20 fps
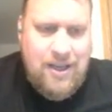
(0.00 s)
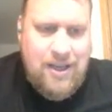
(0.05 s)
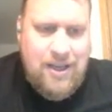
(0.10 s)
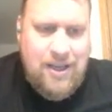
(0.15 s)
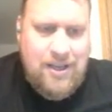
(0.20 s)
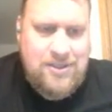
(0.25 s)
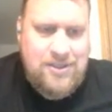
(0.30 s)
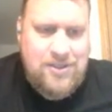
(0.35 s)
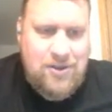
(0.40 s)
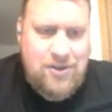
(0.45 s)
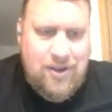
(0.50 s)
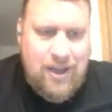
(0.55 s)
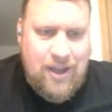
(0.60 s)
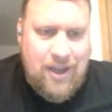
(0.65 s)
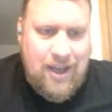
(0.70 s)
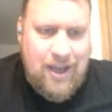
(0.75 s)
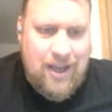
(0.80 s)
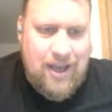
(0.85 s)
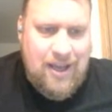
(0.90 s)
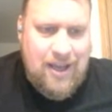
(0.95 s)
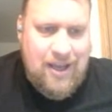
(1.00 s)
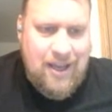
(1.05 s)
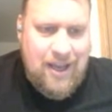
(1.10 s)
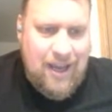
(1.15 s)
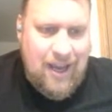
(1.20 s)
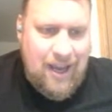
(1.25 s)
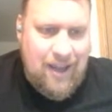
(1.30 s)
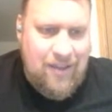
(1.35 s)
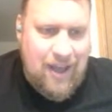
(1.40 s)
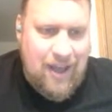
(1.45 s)
So yeah,
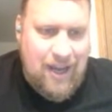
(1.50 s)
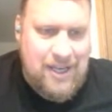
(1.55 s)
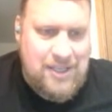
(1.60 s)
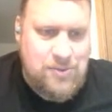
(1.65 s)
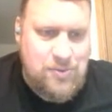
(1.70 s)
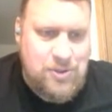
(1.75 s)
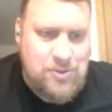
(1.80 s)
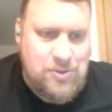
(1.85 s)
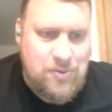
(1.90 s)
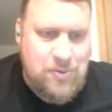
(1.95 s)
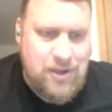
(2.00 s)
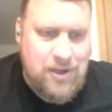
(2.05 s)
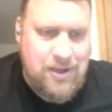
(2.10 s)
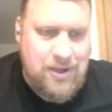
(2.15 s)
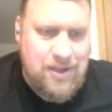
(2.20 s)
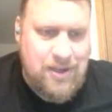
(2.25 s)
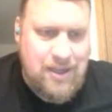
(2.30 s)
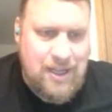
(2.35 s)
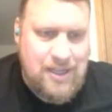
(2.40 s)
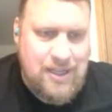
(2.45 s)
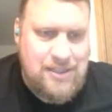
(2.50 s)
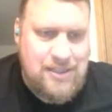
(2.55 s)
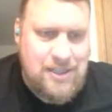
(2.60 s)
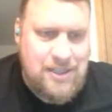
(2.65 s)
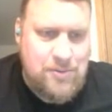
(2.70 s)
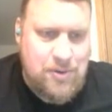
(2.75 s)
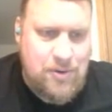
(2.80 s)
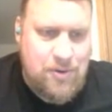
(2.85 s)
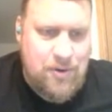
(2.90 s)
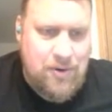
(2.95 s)
and that is which one? That's
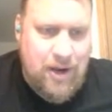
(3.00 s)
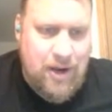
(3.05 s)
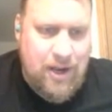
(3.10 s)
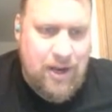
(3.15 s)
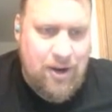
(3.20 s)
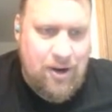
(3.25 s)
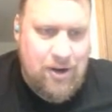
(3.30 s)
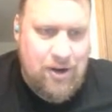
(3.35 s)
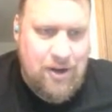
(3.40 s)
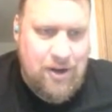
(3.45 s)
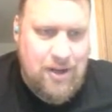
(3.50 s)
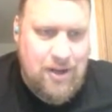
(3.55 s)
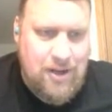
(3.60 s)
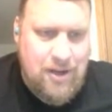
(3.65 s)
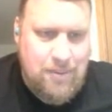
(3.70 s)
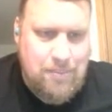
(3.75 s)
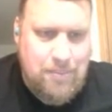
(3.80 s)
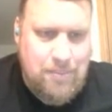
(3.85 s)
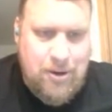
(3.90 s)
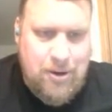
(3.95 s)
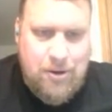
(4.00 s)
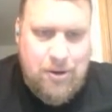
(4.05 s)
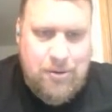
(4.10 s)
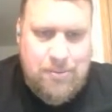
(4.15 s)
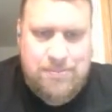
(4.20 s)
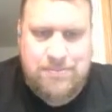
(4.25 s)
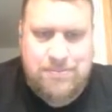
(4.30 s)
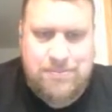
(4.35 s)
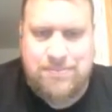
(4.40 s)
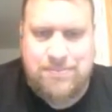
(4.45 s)
this one right here. Boom.
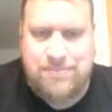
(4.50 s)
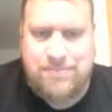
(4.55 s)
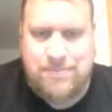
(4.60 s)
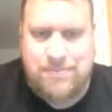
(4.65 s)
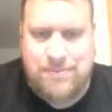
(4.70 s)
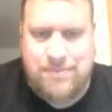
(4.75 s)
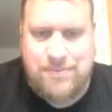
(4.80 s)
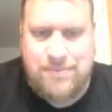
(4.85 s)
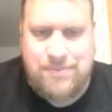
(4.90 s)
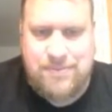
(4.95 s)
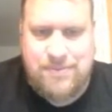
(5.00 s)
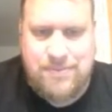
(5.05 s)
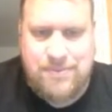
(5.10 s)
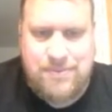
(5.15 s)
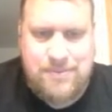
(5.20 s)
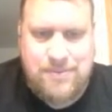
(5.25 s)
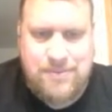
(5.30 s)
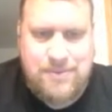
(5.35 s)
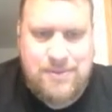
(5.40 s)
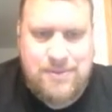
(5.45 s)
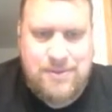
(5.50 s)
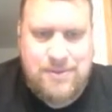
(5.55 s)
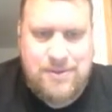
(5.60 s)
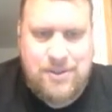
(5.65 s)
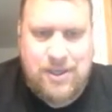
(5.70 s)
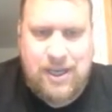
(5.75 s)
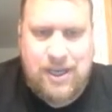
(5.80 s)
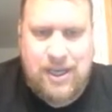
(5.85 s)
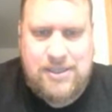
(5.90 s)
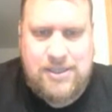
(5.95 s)
So
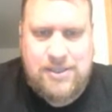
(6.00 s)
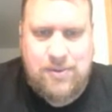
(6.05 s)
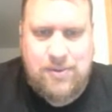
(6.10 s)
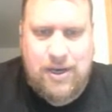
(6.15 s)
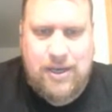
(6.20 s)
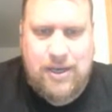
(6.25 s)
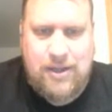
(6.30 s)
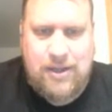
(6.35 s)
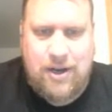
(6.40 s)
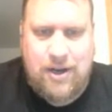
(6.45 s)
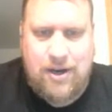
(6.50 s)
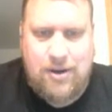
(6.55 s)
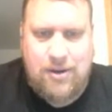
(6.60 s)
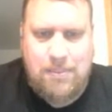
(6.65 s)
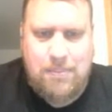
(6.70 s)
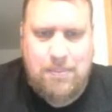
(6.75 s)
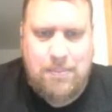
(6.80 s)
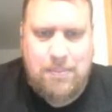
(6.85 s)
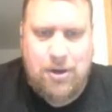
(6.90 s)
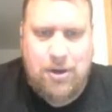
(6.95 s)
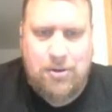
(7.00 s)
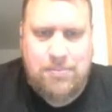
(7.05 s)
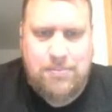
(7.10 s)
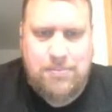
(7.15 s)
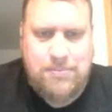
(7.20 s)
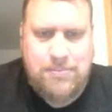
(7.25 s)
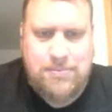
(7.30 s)
you guys see what I did there? Boom.